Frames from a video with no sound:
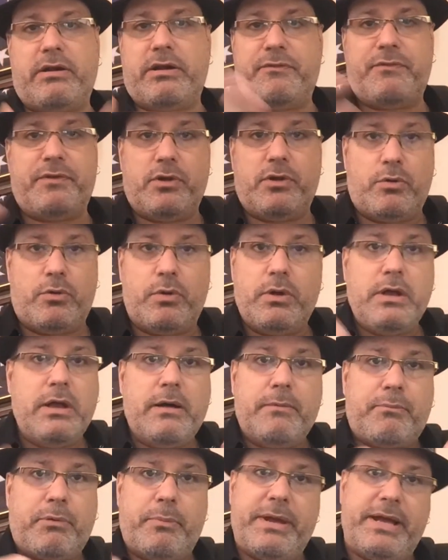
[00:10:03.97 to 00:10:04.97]
I don't even know.
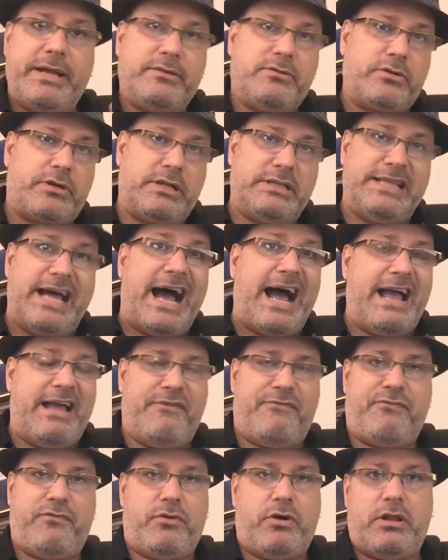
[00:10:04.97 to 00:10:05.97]
Bermain took a
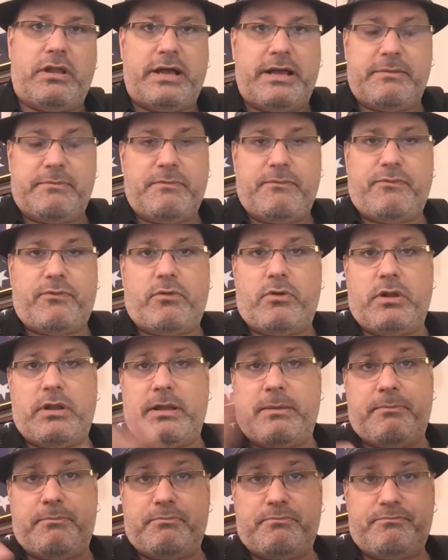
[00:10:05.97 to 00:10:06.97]
dive for all
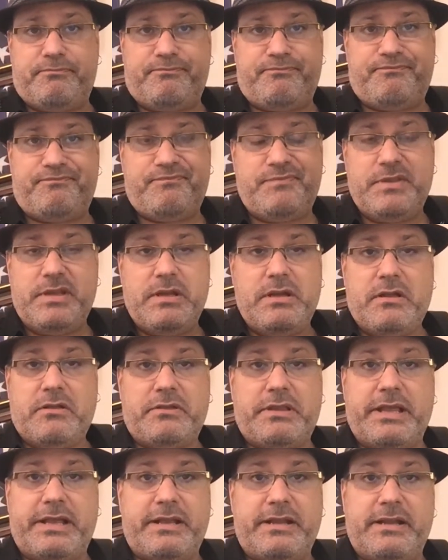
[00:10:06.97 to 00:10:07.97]
I'm
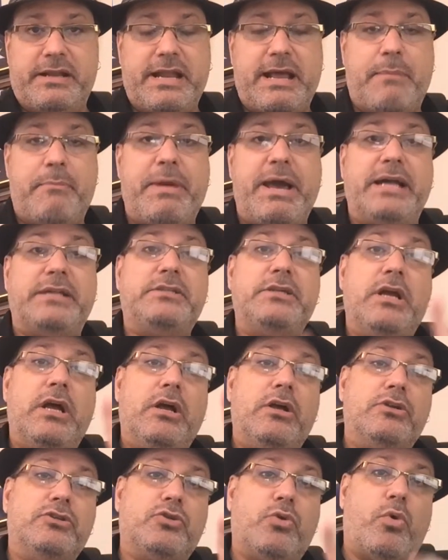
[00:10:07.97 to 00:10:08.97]
thinking in that match.
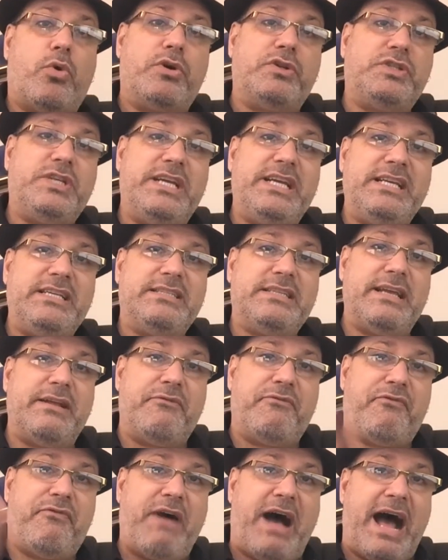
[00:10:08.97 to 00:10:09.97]
So Ortiz
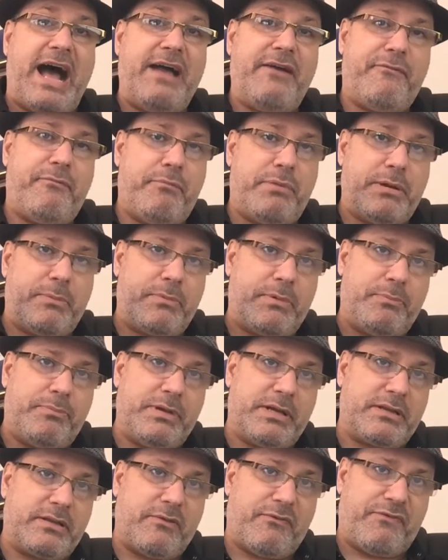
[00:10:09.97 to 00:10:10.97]
in five, but I'm going to
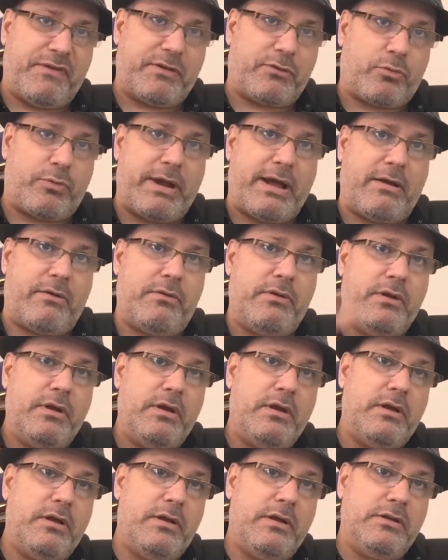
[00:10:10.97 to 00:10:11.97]
pick the fifth round.
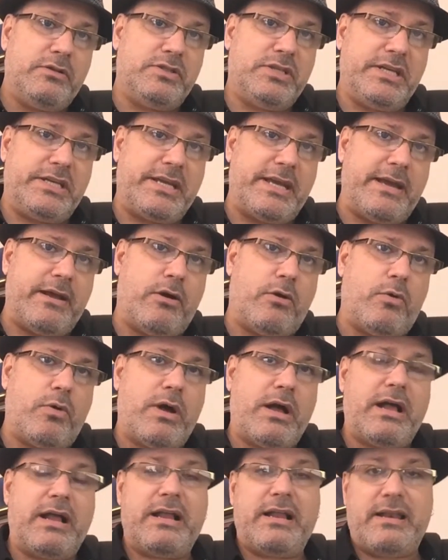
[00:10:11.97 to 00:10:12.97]
TKO
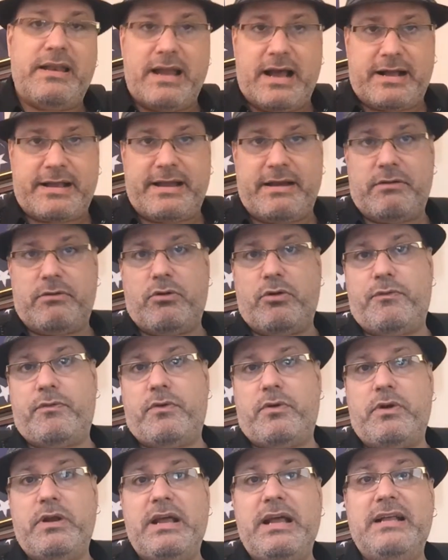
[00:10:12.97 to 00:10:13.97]
knockout
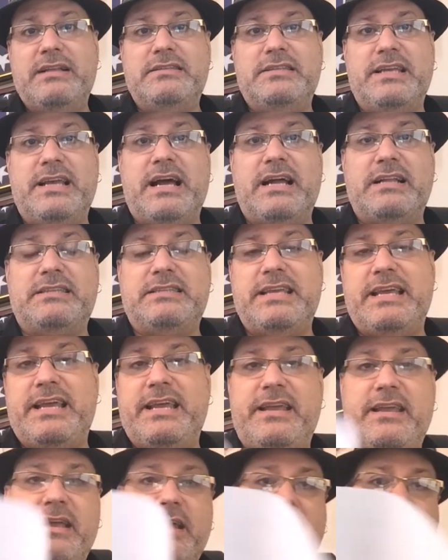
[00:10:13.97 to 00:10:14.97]
over
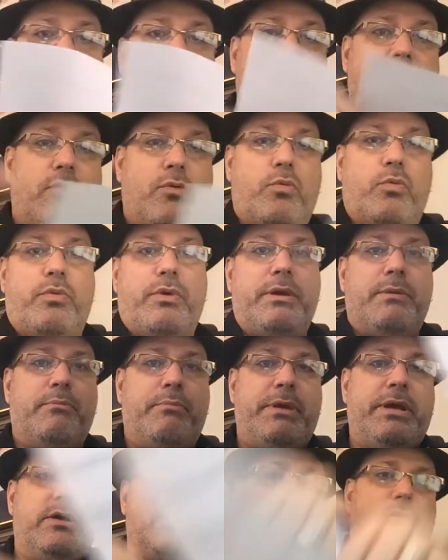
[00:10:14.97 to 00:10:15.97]
Deontay
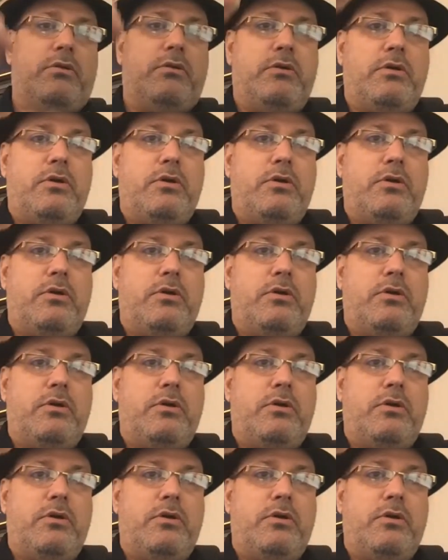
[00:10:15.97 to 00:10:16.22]
Windmill.